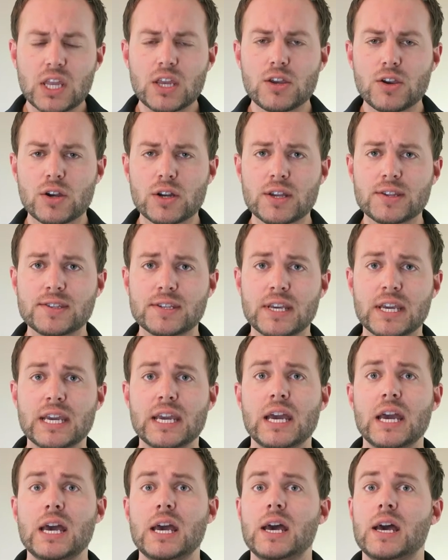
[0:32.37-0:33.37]
you're going to
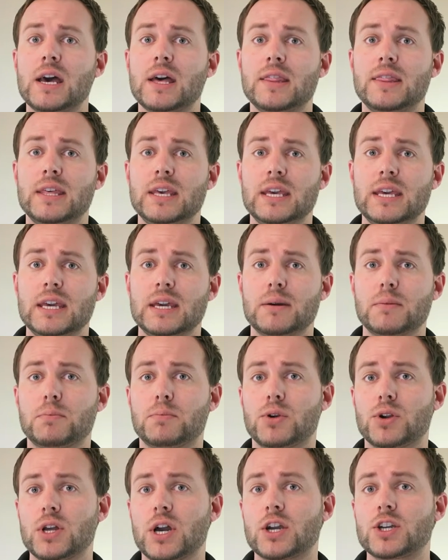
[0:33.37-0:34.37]
see the
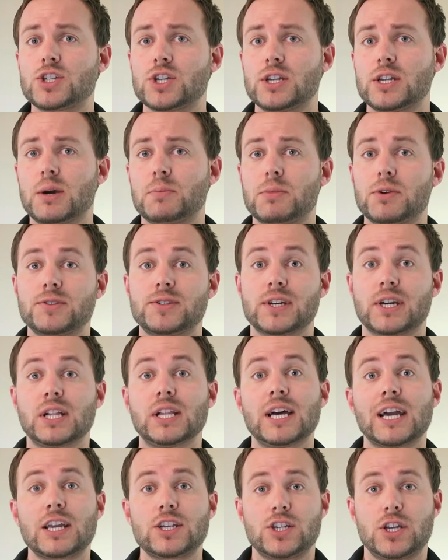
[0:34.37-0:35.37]
production numbers, the
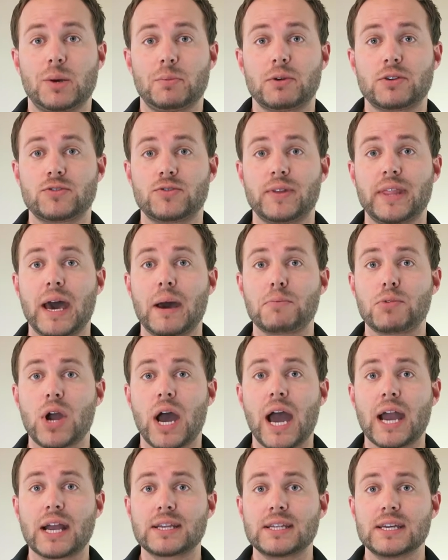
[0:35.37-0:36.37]
collection numbers for that
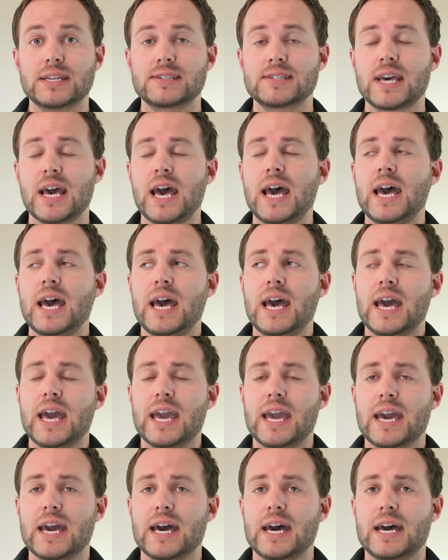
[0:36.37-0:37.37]
practice.
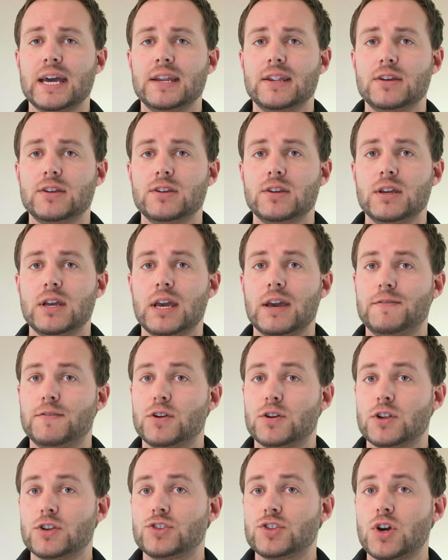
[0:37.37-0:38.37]
And if
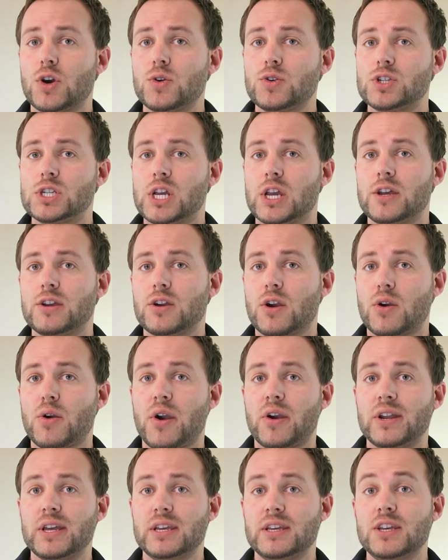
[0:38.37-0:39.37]
you're an associate, you're
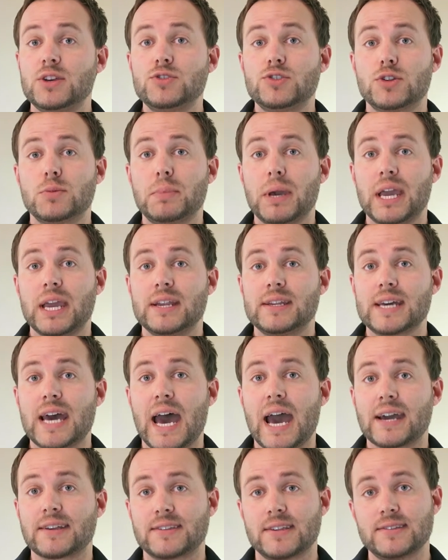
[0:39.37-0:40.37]
already used to paying
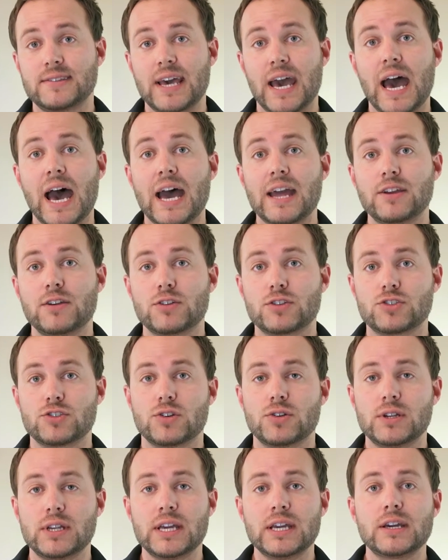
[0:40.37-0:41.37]
taxes at your
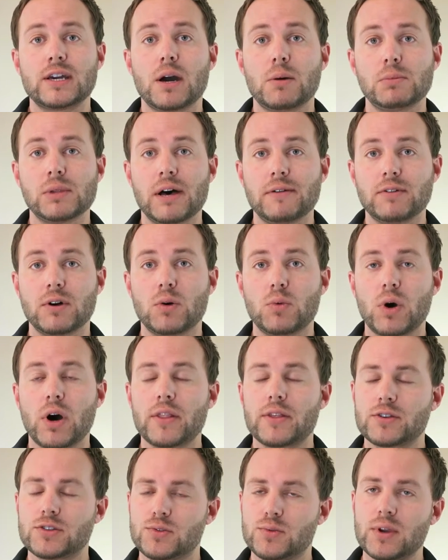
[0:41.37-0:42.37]
certain income level.
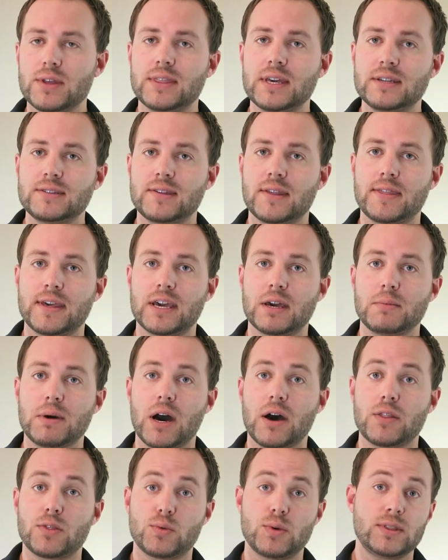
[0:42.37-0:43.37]
Well, there's three things to think
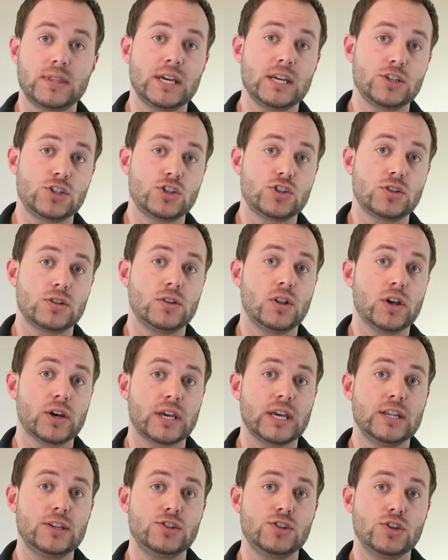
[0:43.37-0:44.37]
about, three things you should
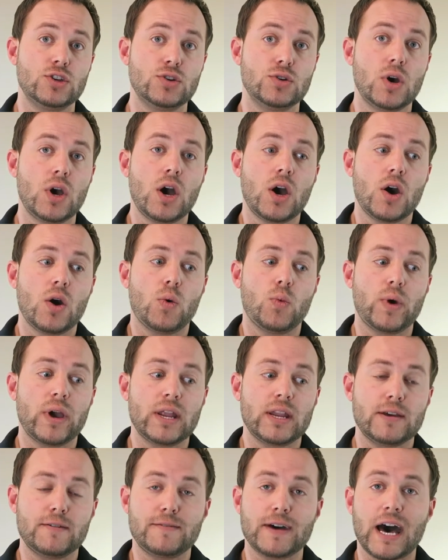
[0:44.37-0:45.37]
look into
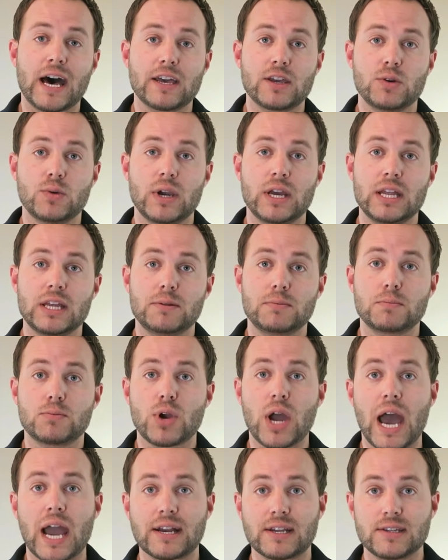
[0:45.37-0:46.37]
when evaluating
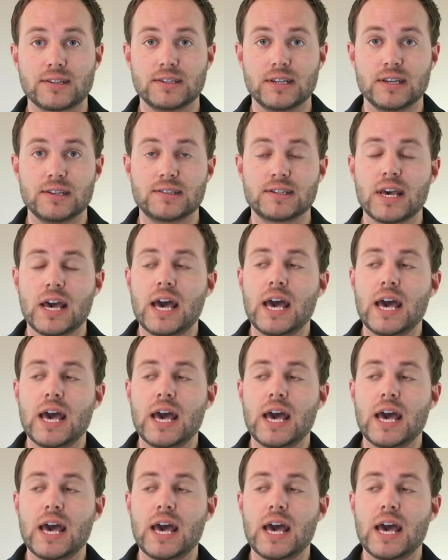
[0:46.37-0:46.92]
practices,